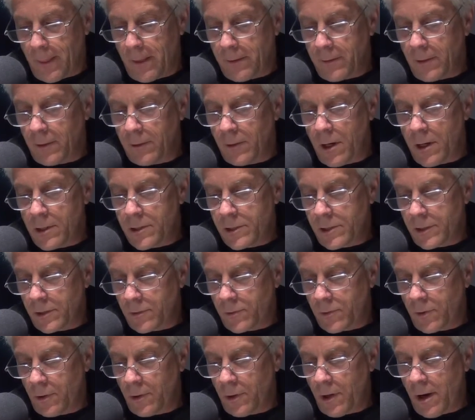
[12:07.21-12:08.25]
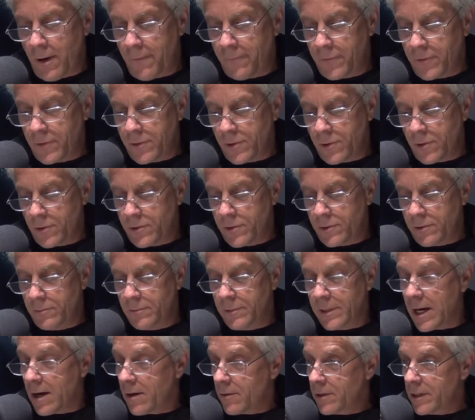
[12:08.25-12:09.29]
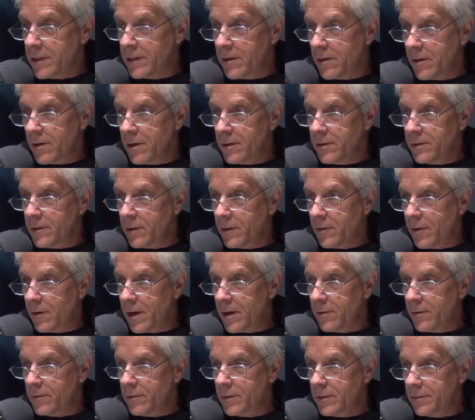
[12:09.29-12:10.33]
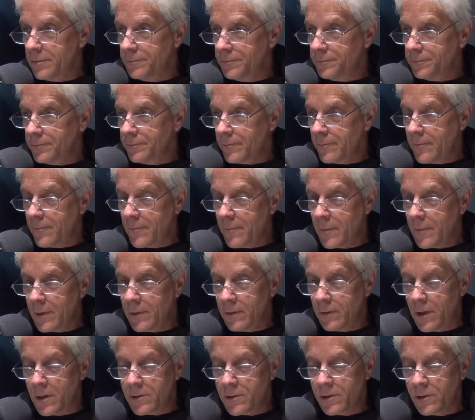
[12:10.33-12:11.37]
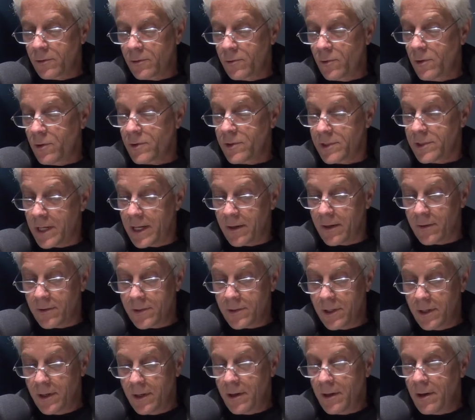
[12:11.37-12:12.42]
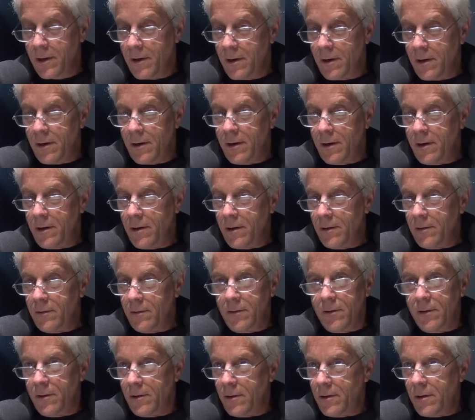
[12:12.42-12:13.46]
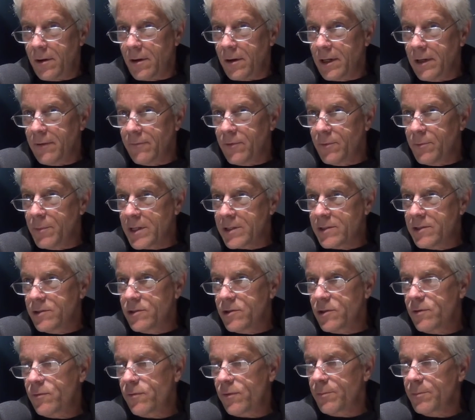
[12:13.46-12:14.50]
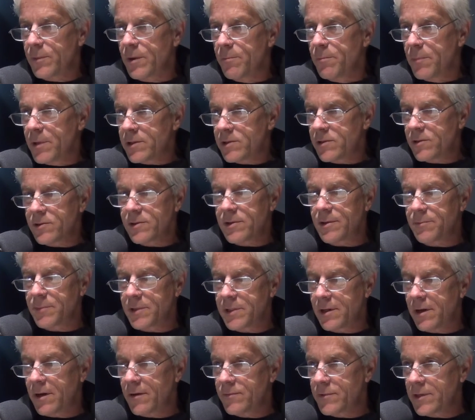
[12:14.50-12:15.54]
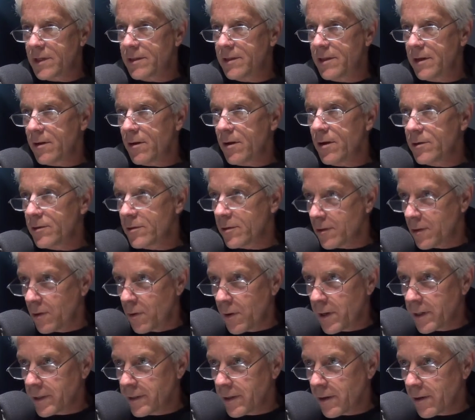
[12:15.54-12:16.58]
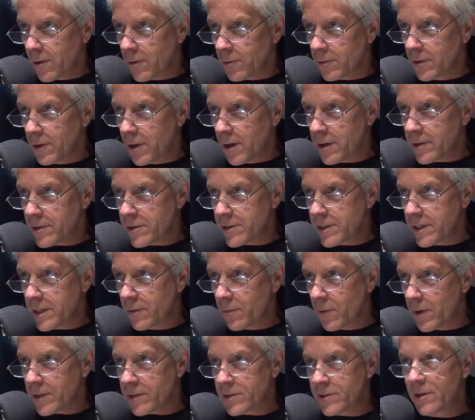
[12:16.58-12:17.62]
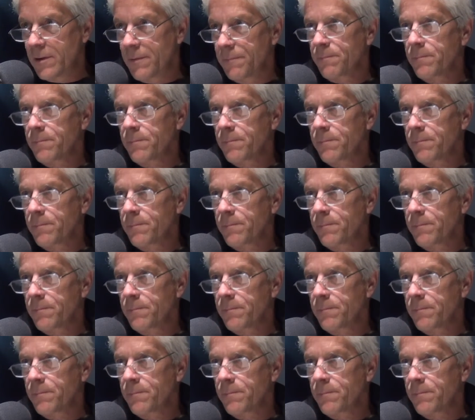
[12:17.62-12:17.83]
the launch control officers down in their underground launch control centers are given messages from the missiles themselves that they're undergoing their own launch sequence.